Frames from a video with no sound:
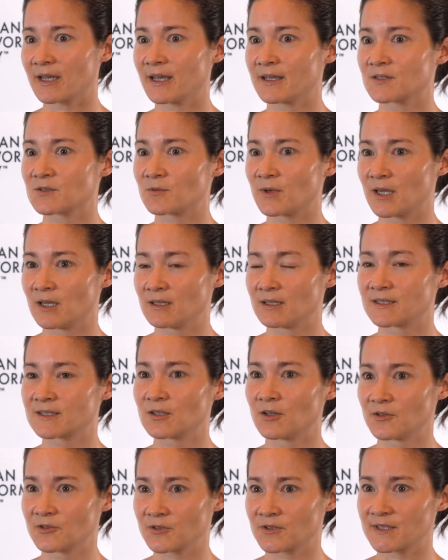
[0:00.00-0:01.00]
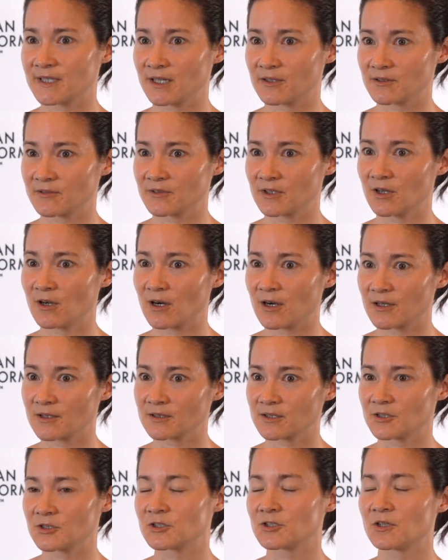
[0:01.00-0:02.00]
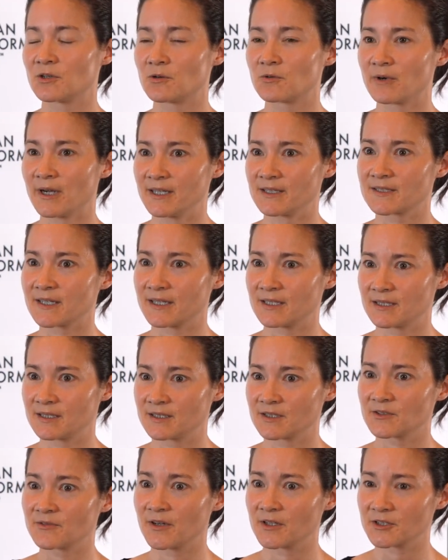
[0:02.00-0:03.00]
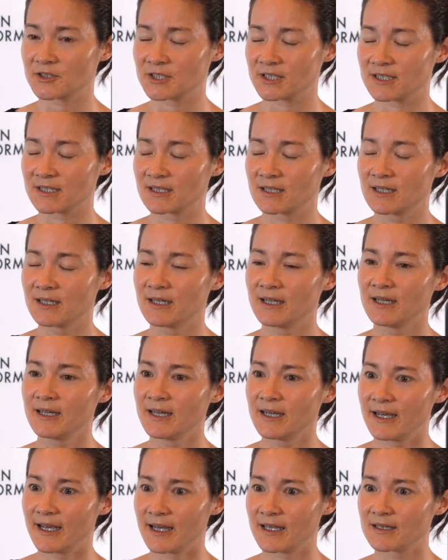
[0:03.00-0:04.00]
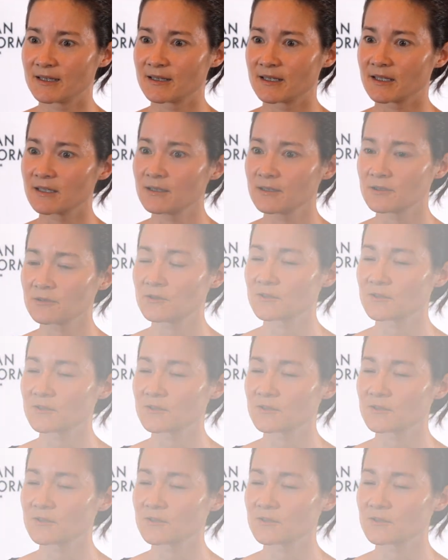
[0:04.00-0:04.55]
as well as ultrasound of the heart to show right-sided dysfunction. And the clinical